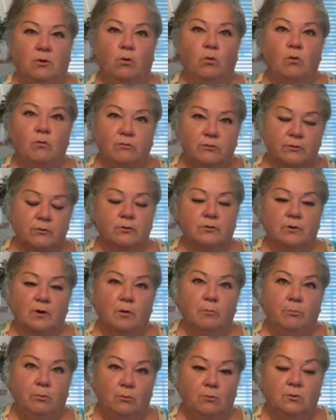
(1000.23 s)
over a
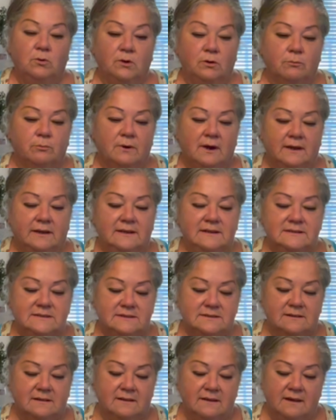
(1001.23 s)
bowl of
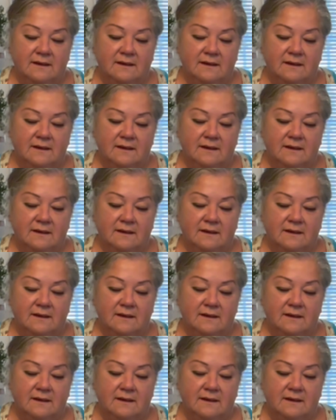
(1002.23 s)
rice.